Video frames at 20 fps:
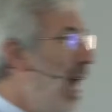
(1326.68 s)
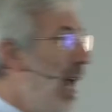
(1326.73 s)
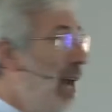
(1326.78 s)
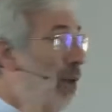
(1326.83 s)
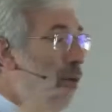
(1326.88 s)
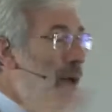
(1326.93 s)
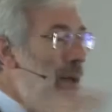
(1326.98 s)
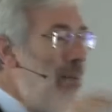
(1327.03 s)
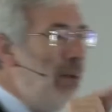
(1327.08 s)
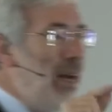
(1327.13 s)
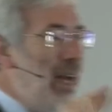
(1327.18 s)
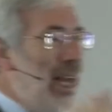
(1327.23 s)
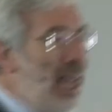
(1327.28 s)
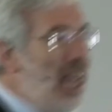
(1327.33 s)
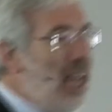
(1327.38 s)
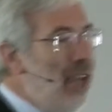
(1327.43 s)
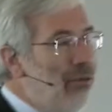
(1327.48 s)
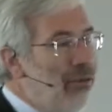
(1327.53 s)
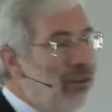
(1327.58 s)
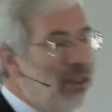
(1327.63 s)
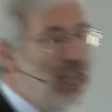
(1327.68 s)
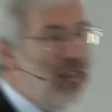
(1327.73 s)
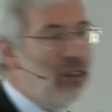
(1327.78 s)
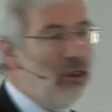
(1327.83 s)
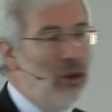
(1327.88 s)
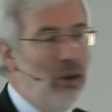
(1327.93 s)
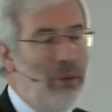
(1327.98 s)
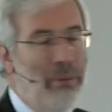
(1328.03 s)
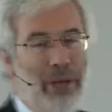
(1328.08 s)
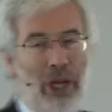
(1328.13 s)
And we believe
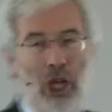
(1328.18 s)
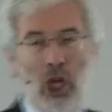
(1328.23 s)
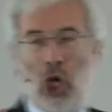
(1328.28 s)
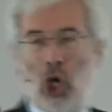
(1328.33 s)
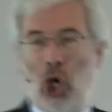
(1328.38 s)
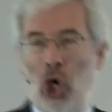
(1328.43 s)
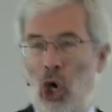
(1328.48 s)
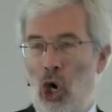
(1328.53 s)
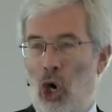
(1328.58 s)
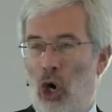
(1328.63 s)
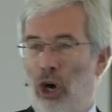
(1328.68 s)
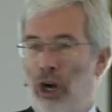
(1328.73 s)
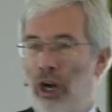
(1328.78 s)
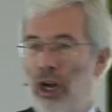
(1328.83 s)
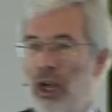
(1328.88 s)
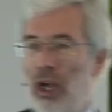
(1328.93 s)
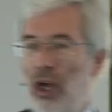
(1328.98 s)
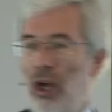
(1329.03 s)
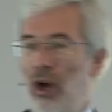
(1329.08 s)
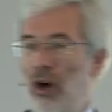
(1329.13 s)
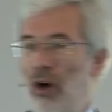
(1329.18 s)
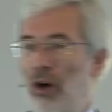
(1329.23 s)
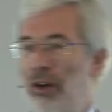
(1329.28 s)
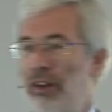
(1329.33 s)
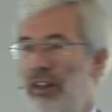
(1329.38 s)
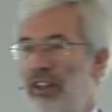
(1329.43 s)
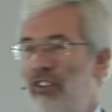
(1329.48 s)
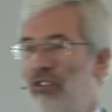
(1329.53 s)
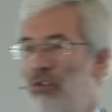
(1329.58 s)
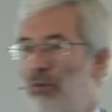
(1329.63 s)
that it will be core
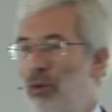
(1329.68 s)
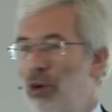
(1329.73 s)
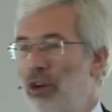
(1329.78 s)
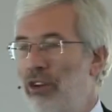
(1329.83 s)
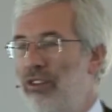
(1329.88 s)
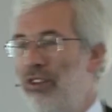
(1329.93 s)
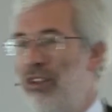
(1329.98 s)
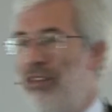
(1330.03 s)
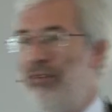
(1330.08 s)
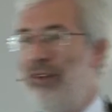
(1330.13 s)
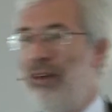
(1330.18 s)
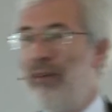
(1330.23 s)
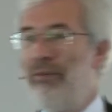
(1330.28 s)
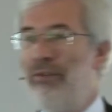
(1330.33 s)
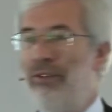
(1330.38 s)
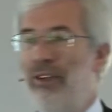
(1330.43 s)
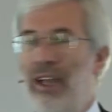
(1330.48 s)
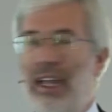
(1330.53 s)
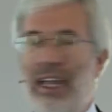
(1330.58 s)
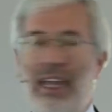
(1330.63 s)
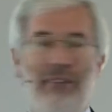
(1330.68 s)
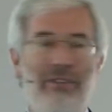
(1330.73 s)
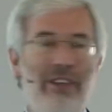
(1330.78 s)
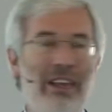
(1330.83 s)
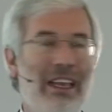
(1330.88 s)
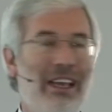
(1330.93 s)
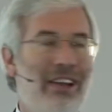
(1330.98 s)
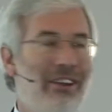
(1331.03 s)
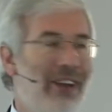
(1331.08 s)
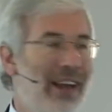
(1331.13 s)
on this process of
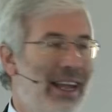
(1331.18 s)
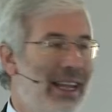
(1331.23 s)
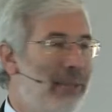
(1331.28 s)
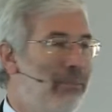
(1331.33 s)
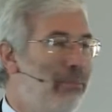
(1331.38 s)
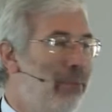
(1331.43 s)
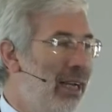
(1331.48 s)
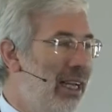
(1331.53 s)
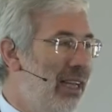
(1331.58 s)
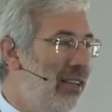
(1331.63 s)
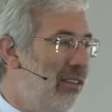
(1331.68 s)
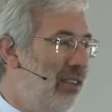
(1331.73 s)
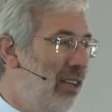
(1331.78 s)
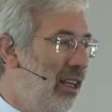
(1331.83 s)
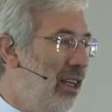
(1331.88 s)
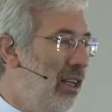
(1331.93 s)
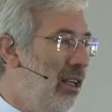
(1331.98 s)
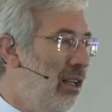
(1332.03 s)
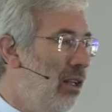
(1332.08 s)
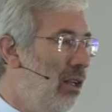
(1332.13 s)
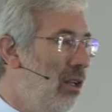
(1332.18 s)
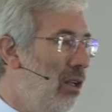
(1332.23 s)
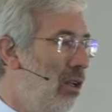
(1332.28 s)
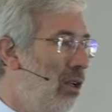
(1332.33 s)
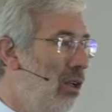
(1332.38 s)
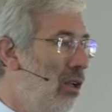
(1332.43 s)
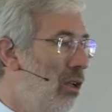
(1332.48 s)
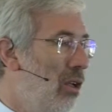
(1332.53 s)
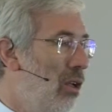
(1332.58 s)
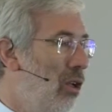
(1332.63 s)
giving credibility
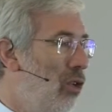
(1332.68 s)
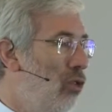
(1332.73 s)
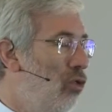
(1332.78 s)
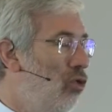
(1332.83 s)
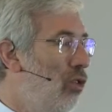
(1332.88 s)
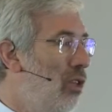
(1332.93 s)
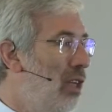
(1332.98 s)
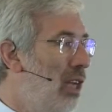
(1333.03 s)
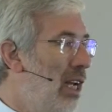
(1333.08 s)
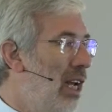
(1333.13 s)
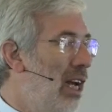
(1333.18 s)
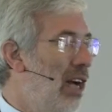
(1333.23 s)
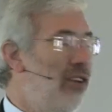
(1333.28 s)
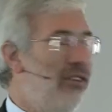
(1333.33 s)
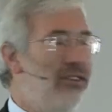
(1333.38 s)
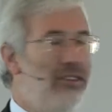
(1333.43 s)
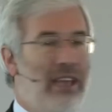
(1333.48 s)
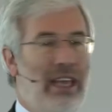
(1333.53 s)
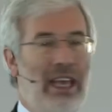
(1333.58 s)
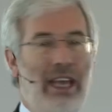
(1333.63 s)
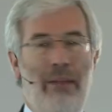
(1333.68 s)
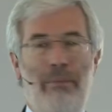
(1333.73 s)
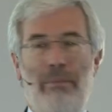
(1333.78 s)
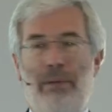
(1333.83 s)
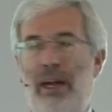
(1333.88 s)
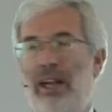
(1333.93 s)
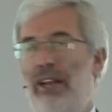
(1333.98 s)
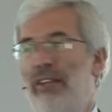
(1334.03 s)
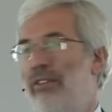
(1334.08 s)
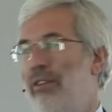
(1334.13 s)
to the large-scale
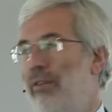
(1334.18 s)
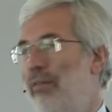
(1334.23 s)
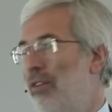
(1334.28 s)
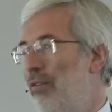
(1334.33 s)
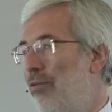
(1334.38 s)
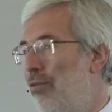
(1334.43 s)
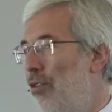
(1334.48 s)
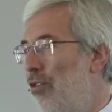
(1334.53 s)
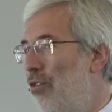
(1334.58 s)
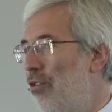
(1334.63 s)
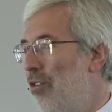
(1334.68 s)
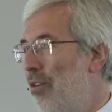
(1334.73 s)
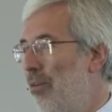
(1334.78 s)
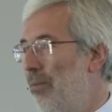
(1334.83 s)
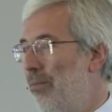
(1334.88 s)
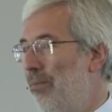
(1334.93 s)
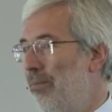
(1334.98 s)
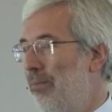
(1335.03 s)
pilots of the future.